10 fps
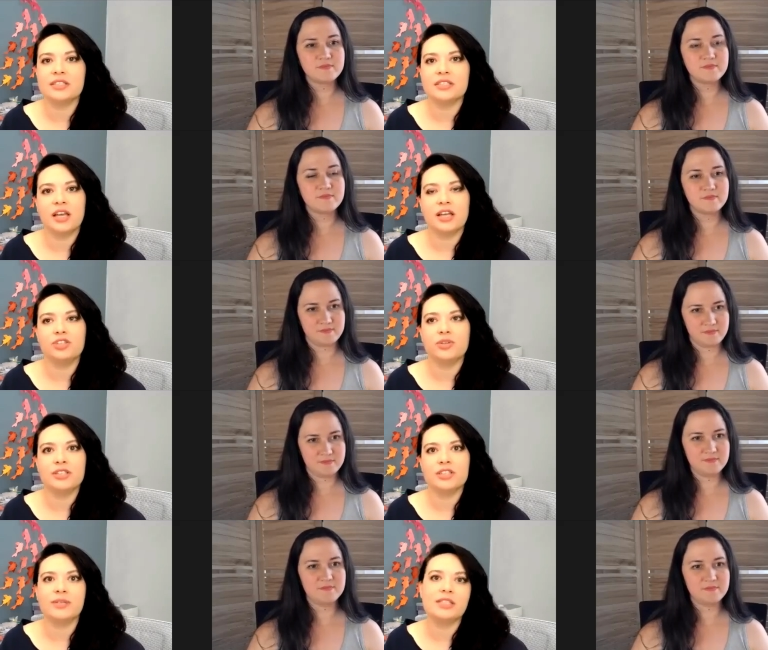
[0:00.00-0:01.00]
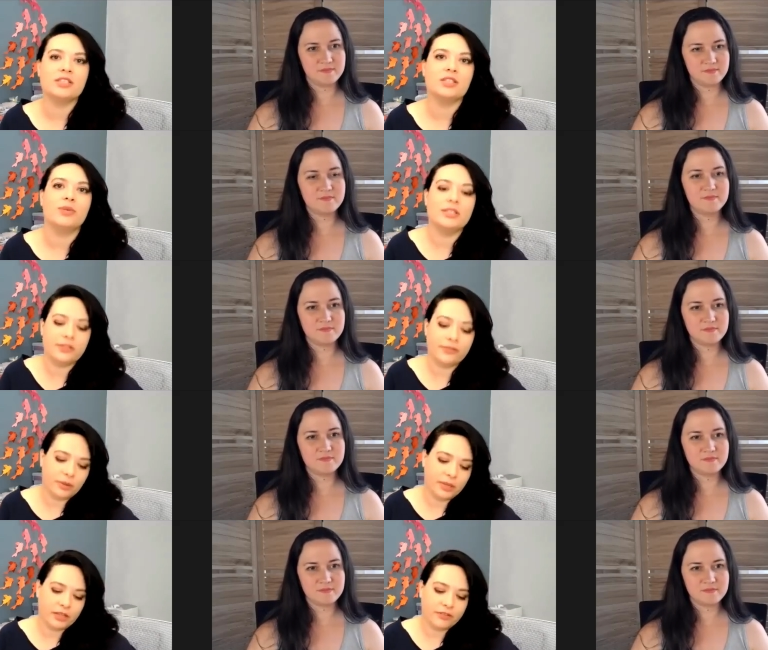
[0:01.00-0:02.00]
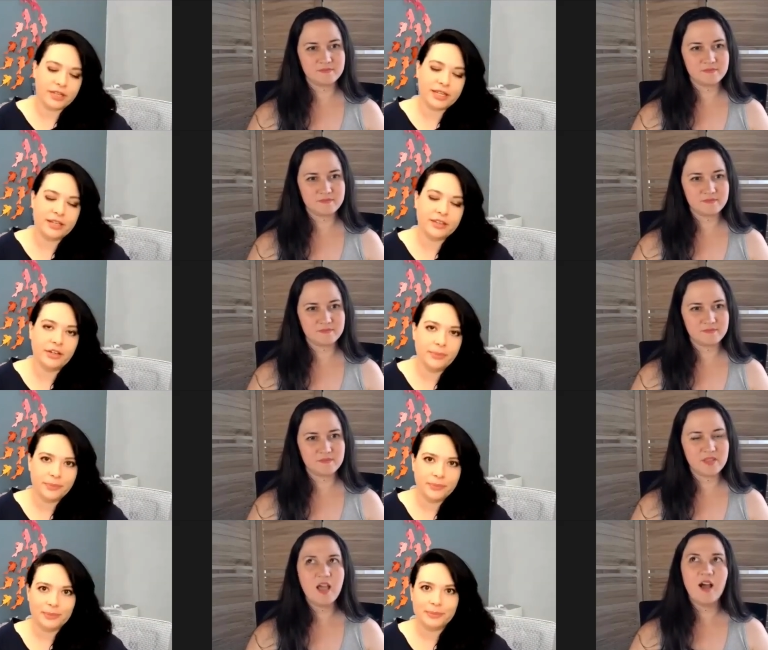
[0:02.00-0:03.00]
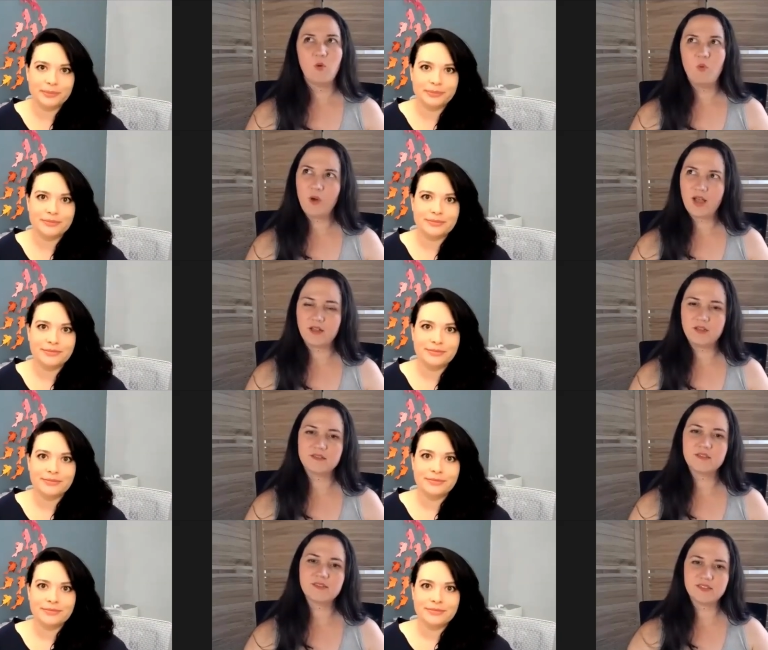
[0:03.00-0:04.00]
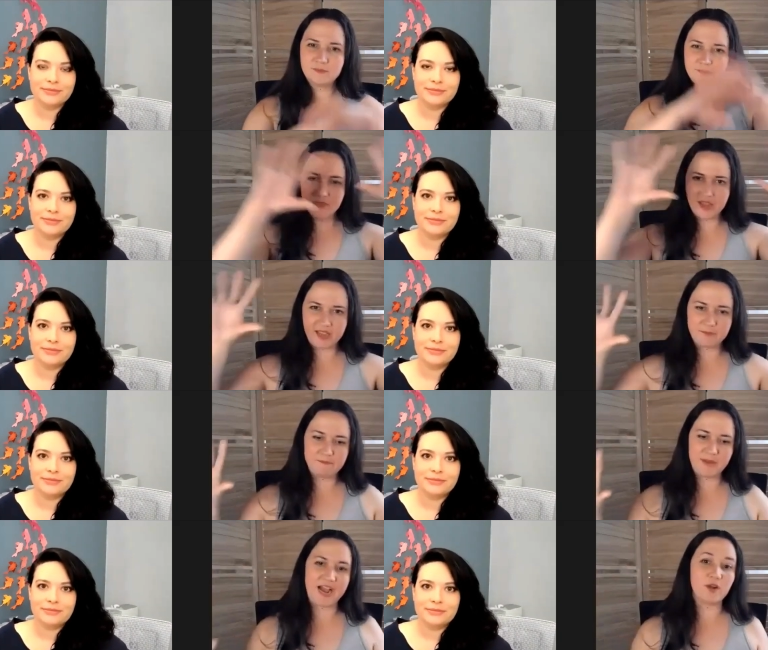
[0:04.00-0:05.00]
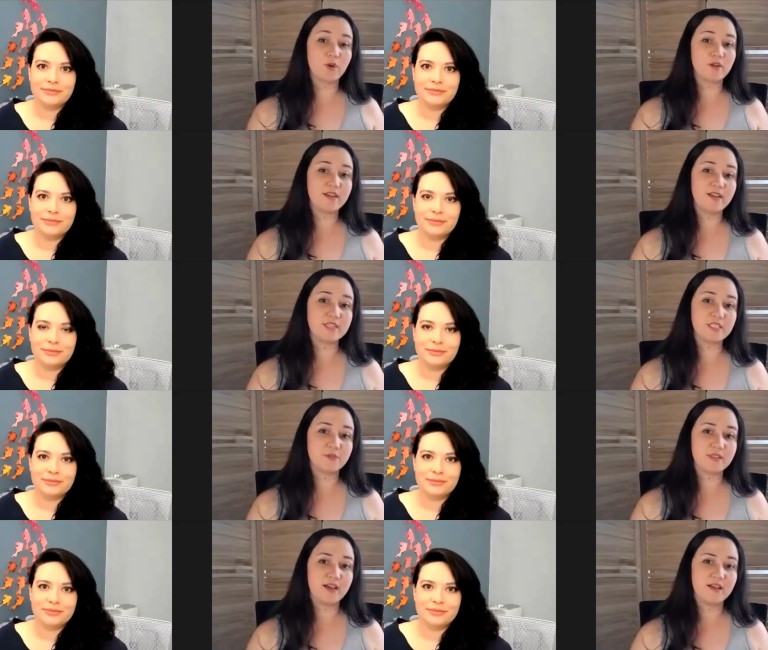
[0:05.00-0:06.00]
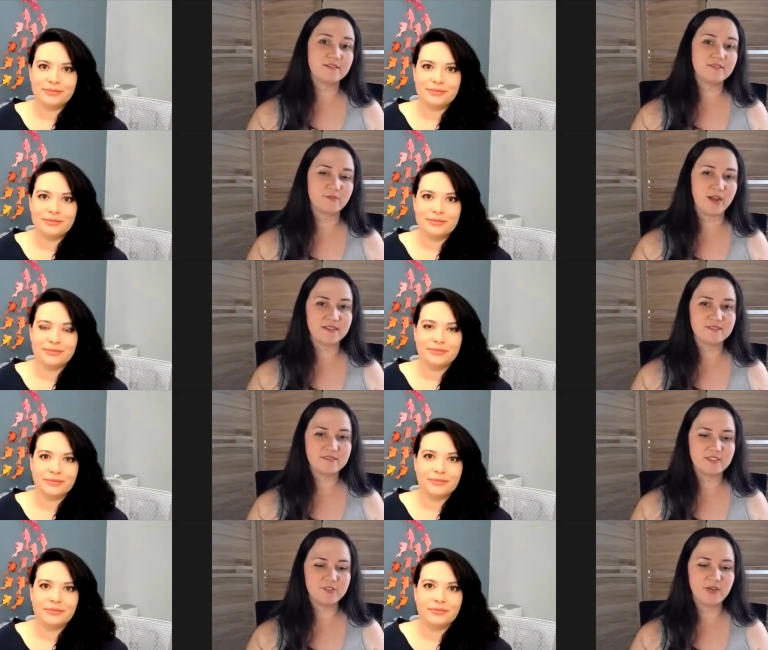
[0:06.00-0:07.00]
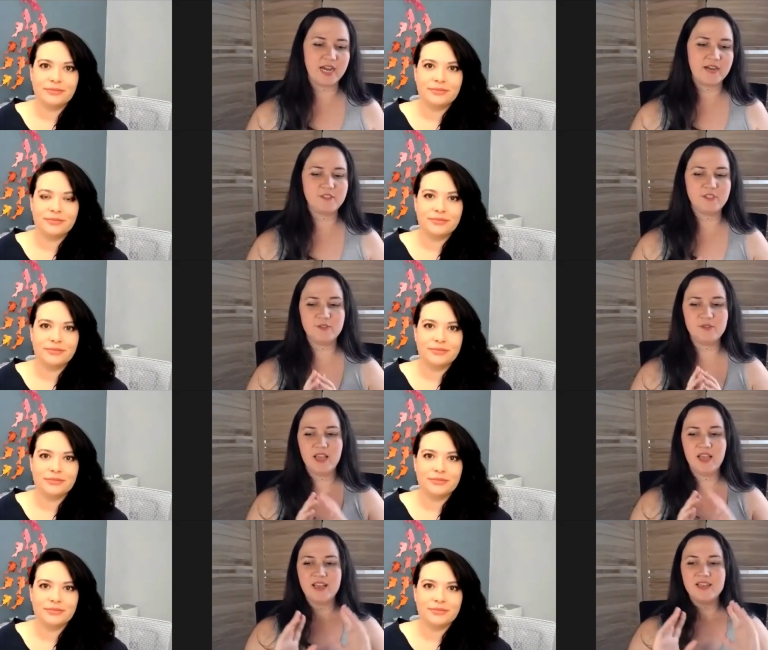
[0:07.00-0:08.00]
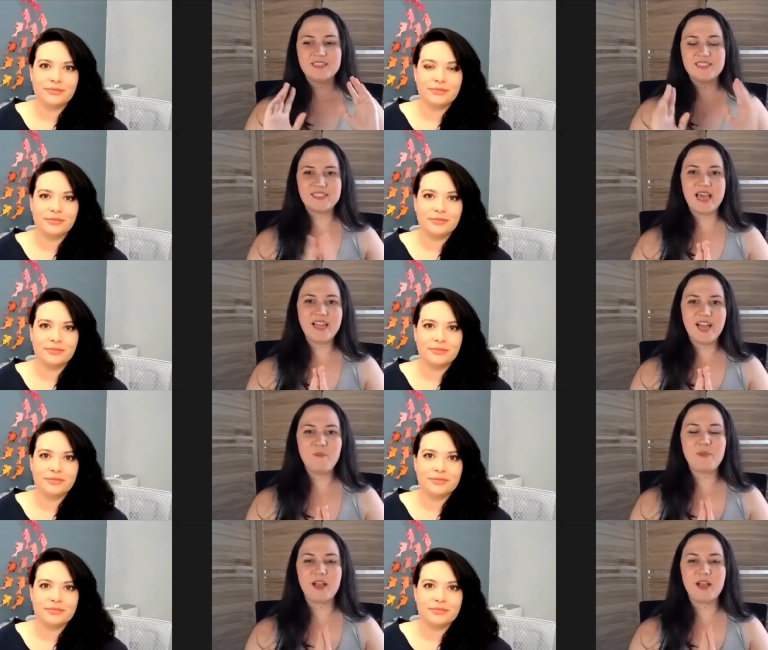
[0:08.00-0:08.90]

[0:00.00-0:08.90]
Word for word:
Speaker 1: cut, short, and sweet. So what's the formula for that, Heather?
Speaker 2: Well, there's some like back work that you have to do with that, right? You have to set up